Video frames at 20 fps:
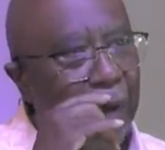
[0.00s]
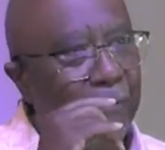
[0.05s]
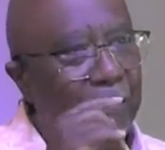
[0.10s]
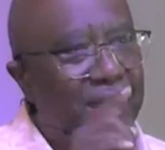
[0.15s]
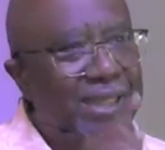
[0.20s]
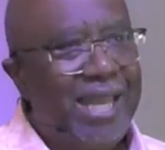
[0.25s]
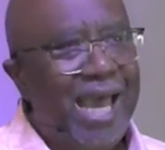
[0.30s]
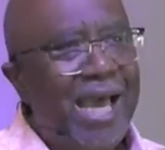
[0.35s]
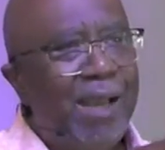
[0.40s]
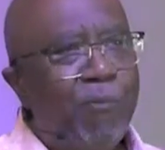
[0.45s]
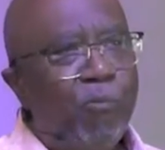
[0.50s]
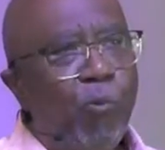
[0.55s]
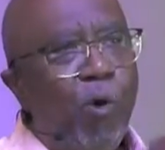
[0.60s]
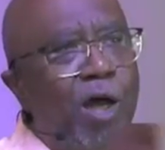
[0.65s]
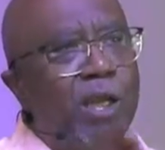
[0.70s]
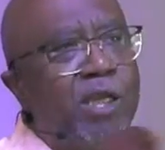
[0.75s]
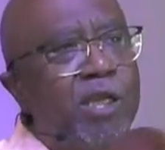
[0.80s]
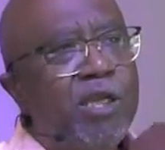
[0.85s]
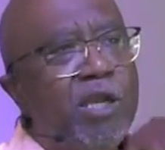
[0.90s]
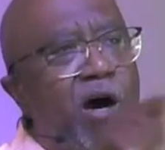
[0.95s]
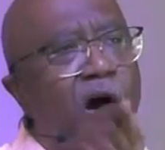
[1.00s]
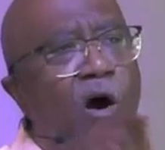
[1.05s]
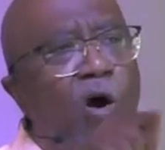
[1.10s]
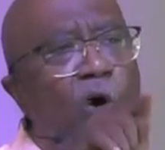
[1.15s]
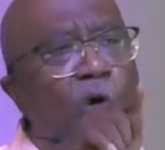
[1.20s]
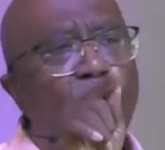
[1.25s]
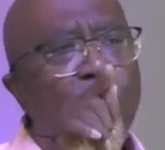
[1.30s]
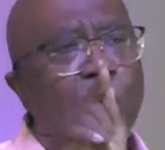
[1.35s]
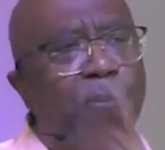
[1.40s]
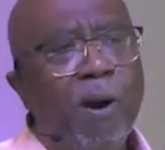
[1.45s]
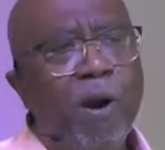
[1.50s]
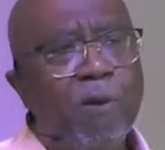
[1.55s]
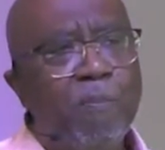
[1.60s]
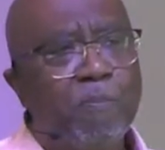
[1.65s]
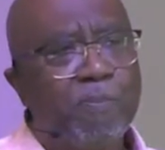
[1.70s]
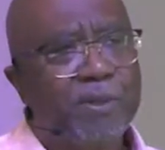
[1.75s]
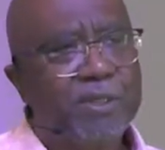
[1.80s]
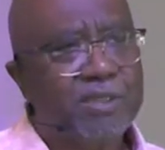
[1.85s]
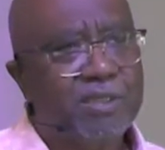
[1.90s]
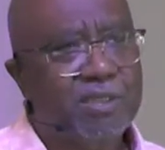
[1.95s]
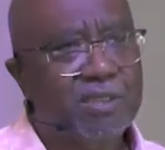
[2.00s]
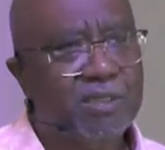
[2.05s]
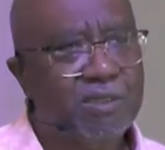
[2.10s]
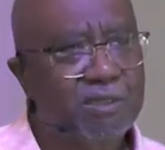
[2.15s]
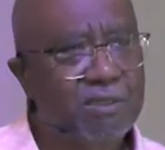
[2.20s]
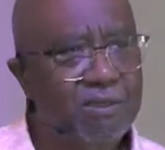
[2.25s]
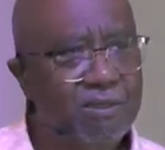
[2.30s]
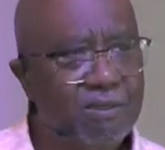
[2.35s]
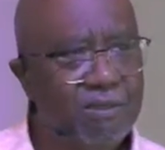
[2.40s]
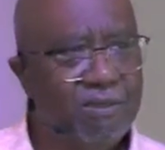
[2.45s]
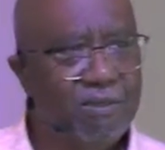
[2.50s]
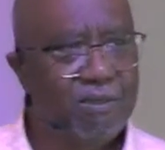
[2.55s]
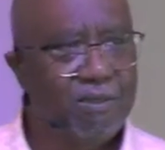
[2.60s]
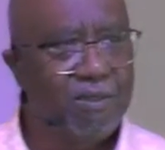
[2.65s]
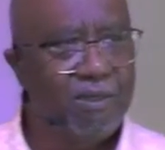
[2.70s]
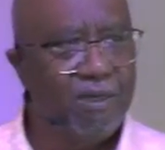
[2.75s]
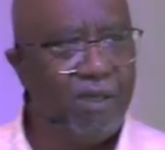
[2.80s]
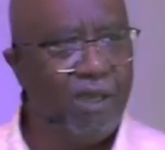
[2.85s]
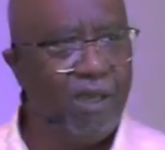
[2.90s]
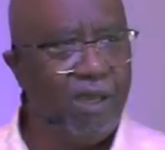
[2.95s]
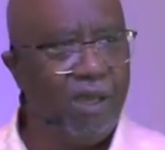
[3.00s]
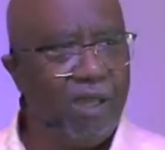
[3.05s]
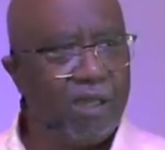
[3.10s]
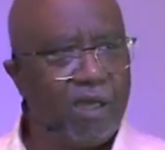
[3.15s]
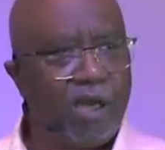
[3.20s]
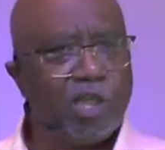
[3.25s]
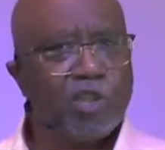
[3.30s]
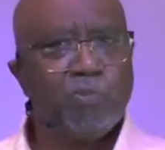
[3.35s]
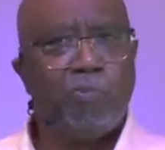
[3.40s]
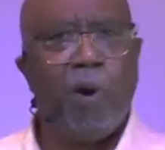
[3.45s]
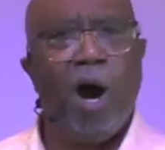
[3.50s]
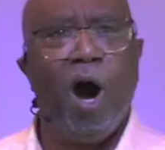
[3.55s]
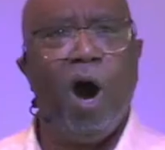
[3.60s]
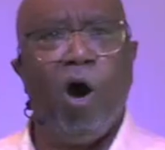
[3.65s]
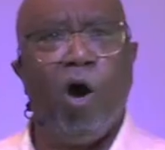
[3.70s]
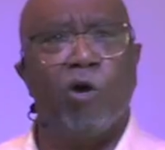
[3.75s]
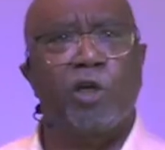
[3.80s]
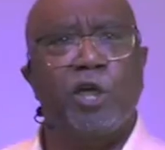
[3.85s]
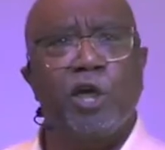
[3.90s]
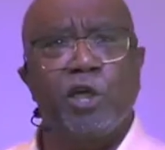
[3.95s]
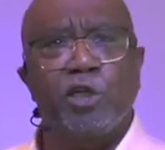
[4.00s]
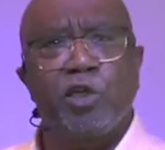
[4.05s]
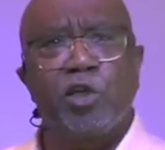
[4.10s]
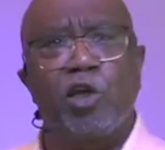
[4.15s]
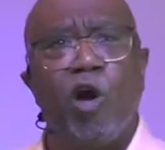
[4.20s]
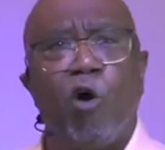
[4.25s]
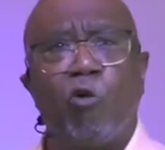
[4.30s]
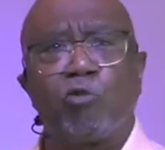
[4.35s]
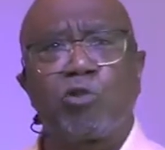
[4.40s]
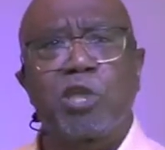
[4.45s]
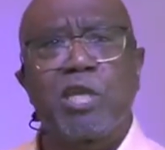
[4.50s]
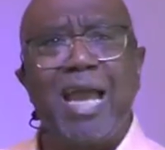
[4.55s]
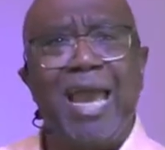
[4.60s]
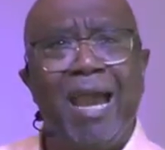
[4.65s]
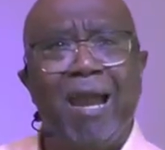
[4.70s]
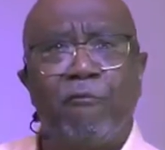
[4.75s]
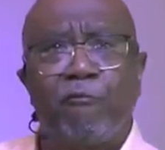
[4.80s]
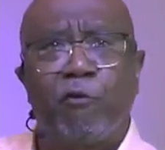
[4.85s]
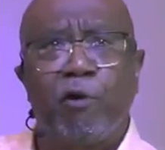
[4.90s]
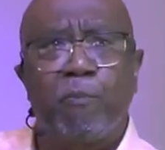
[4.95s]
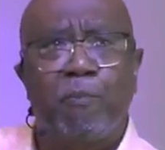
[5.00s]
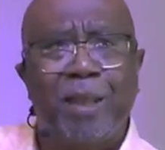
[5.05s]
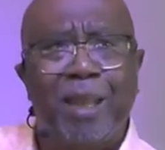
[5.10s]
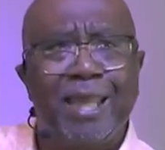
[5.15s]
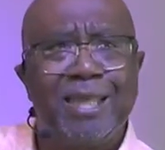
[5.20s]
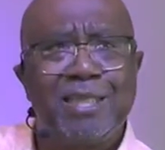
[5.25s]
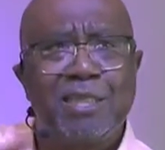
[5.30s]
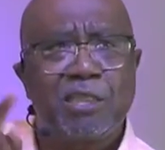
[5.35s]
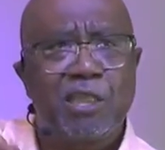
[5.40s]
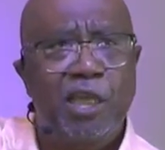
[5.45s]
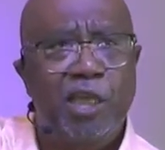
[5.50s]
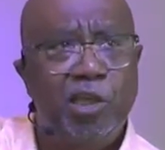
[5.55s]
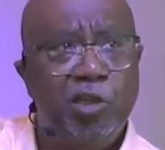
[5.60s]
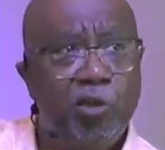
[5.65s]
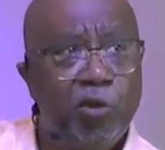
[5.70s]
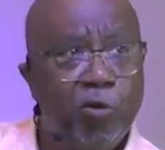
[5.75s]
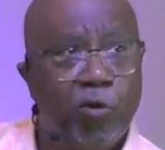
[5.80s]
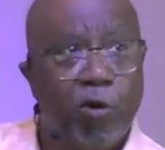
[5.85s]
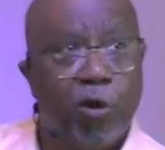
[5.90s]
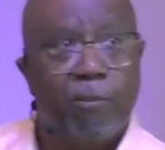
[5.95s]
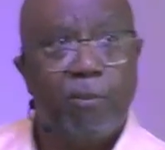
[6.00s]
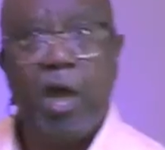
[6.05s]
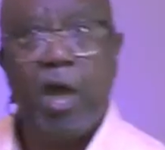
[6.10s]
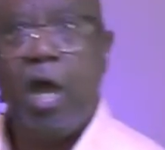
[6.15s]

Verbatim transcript: But that wasn't the whole purpose, because Paul couldn't go to every place in Europe.